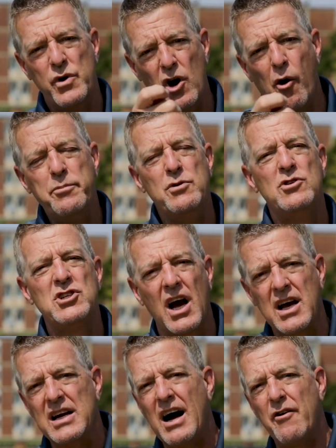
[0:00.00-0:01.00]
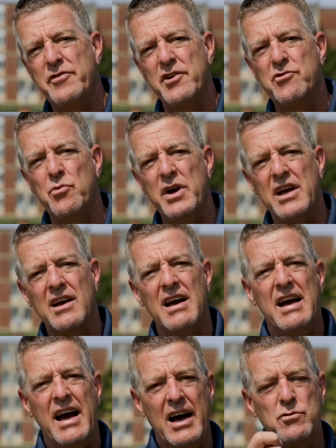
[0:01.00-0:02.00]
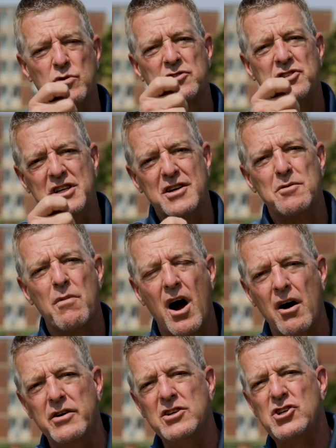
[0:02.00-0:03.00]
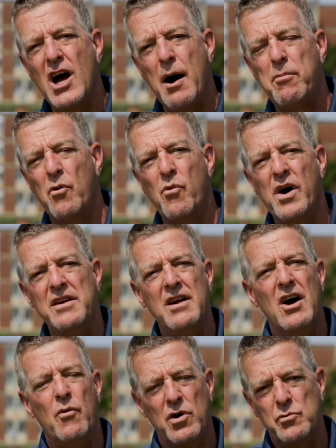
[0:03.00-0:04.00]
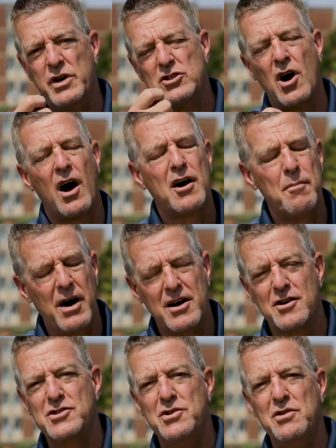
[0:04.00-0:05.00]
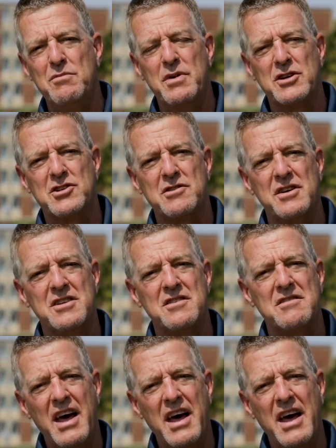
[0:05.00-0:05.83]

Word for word: We hope you check it out this week, and we'll see you tomorrow in chapel when, when we talk about our student ministries.